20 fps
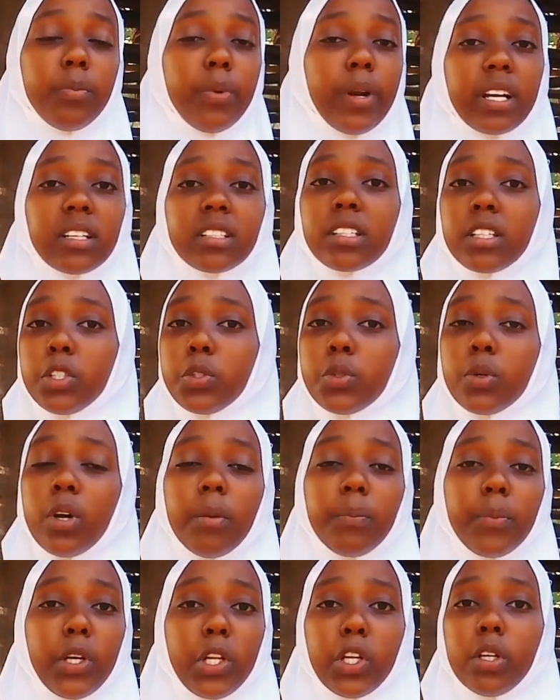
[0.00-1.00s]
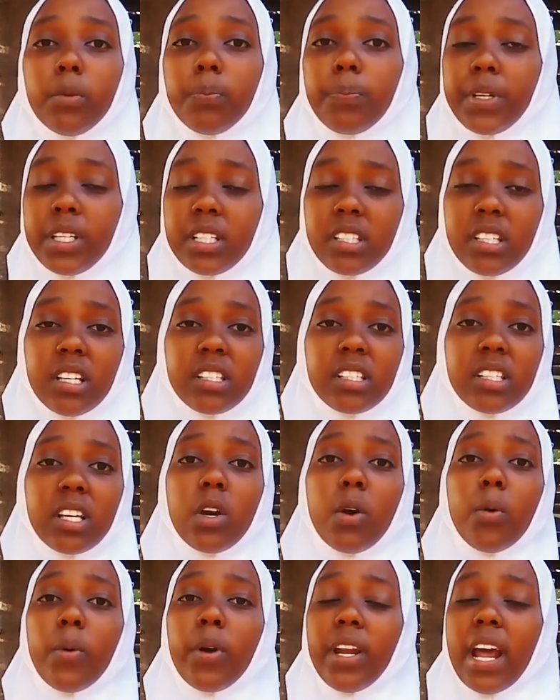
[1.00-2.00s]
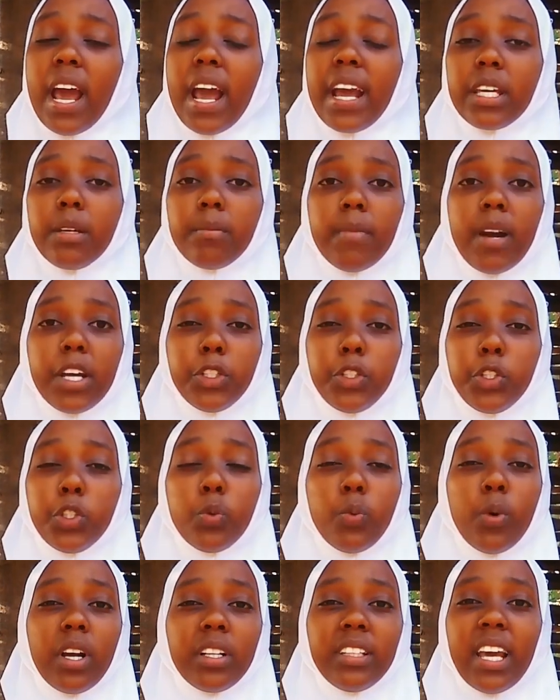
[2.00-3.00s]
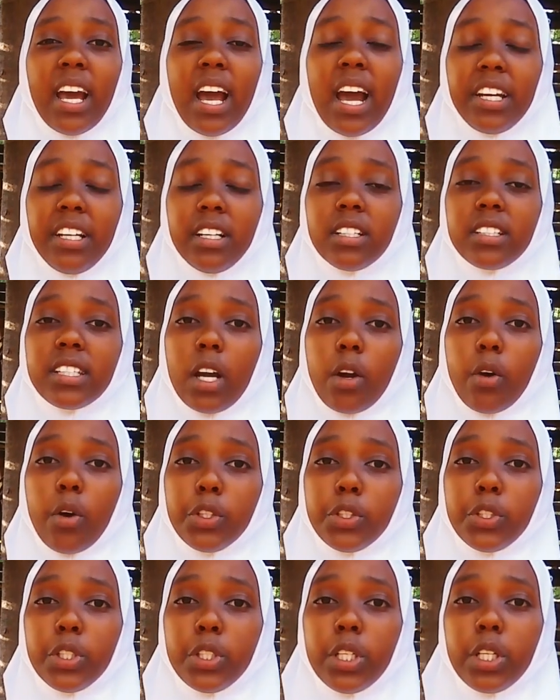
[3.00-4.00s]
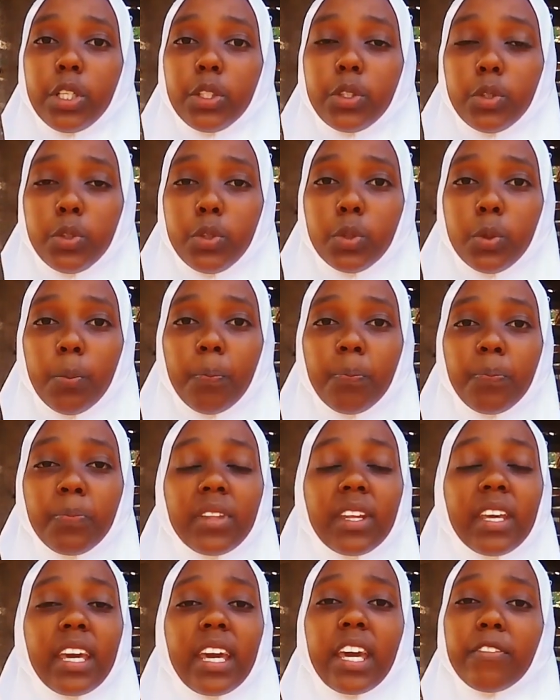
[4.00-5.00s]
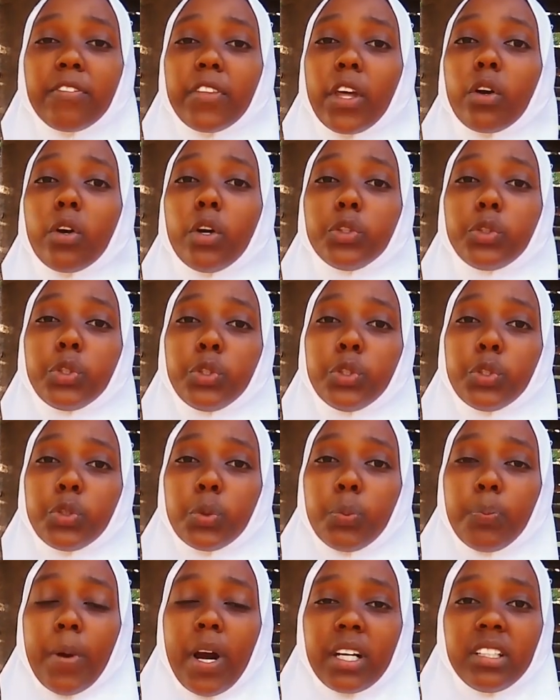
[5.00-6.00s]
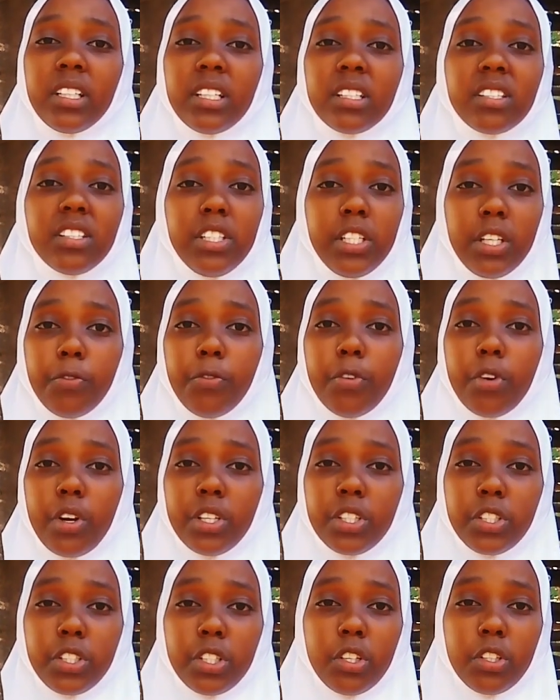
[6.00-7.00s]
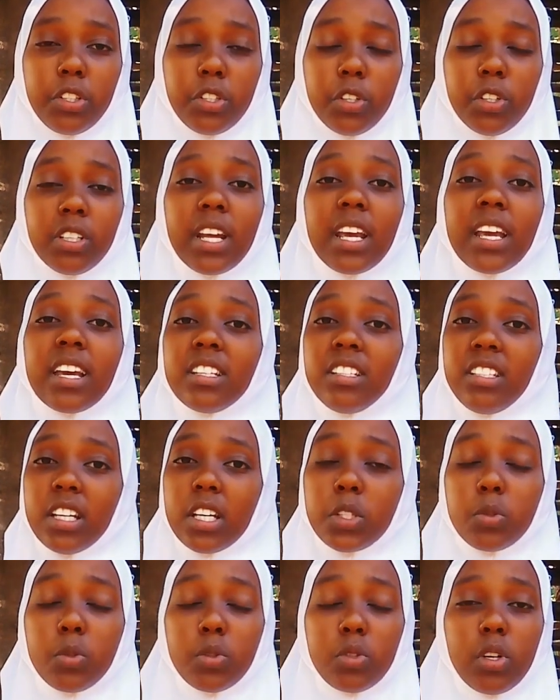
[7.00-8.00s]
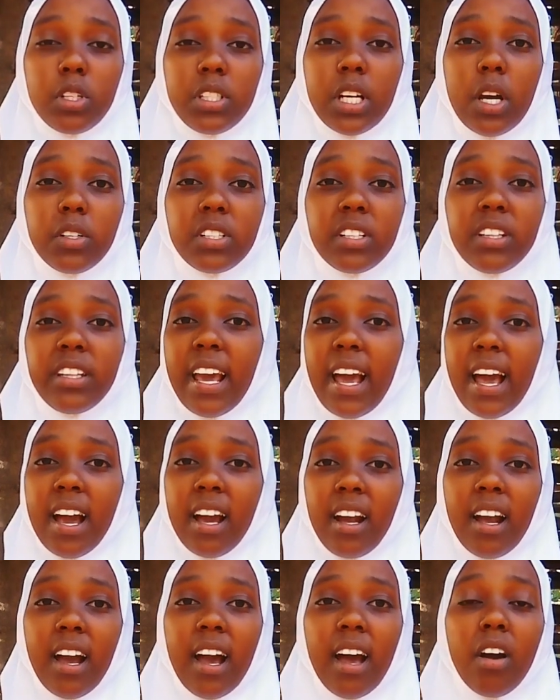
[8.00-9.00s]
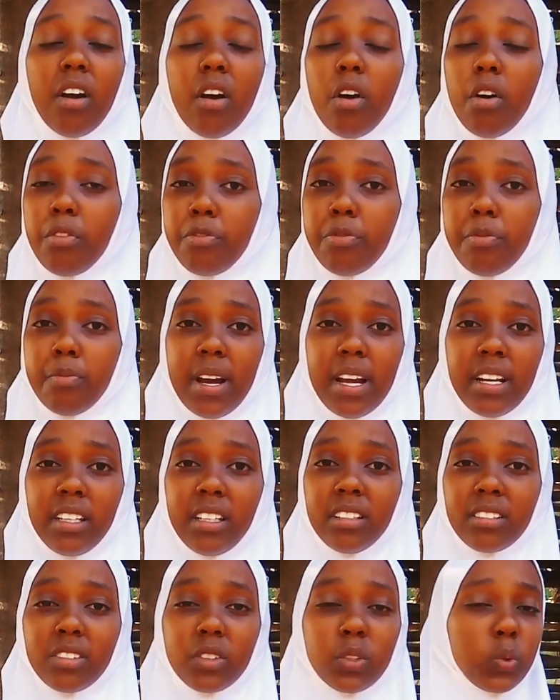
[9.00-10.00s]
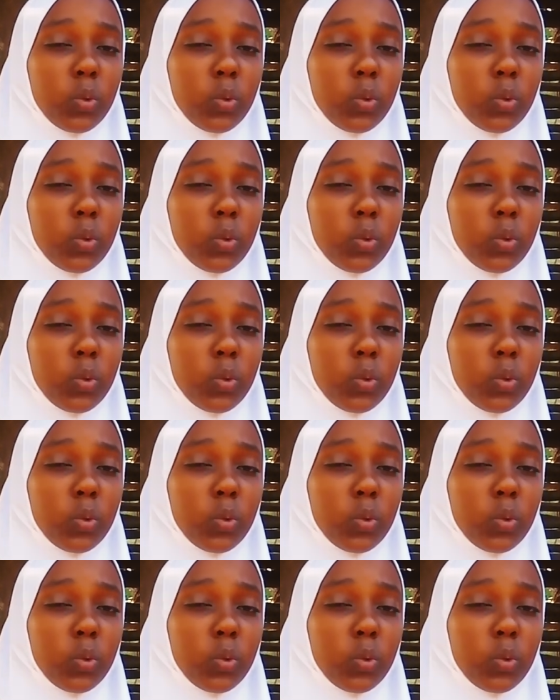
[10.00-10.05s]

breaks into a million pieces when I imagine what the adults are continuing to do. If they continue to practice deforestation just to sort out the hunger of money.